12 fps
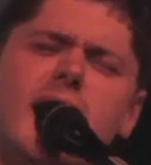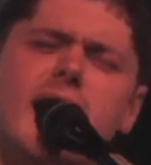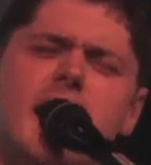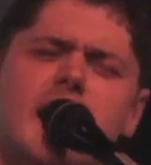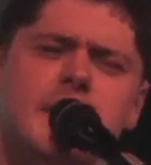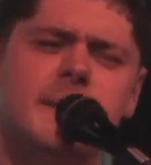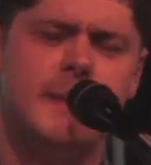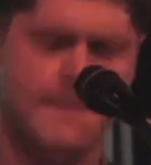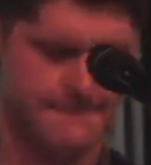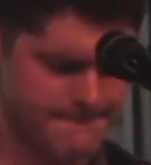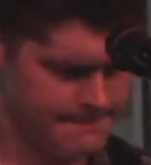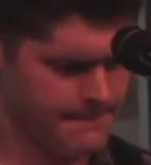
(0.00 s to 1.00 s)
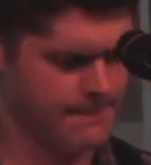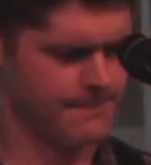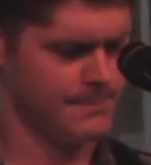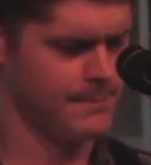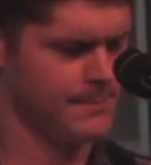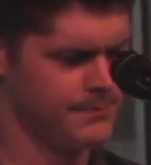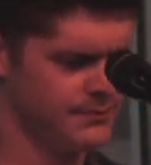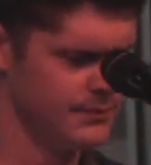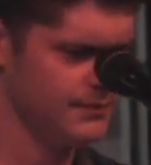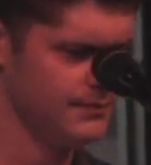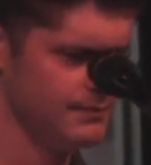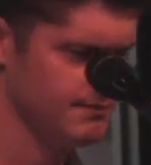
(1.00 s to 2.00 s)
But when the chance comes
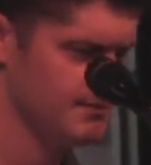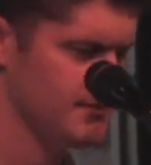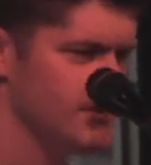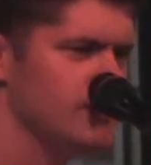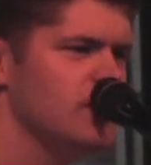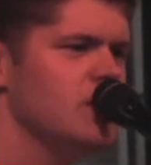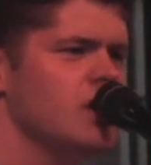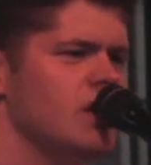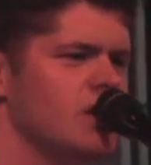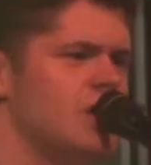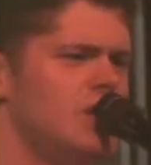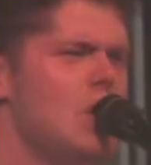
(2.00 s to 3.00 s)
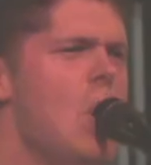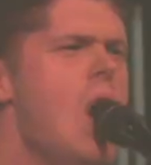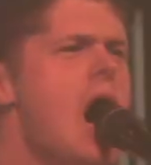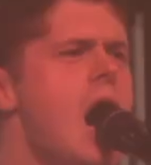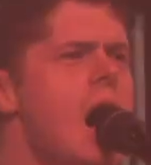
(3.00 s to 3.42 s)
around, the